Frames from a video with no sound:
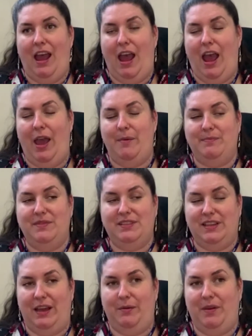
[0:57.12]

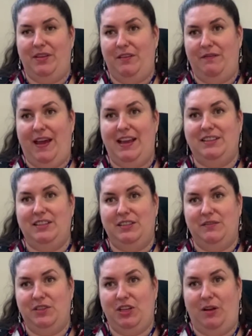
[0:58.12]
So with the
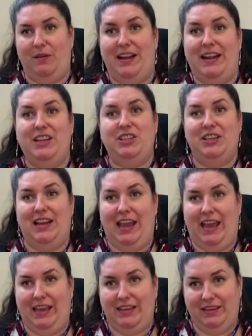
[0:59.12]
phases of Joel
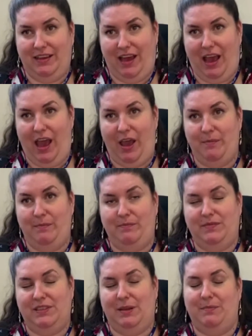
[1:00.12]
initially,
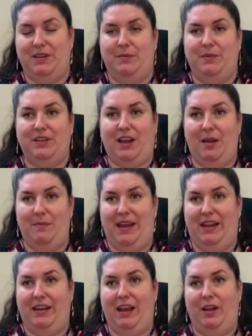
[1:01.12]
somebody would come
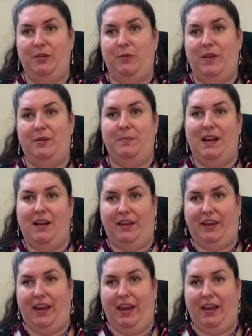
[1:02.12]
in and we'd be
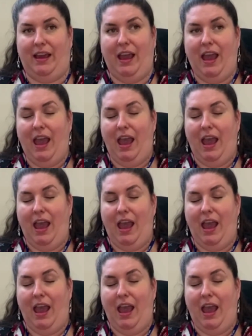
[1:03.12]
looking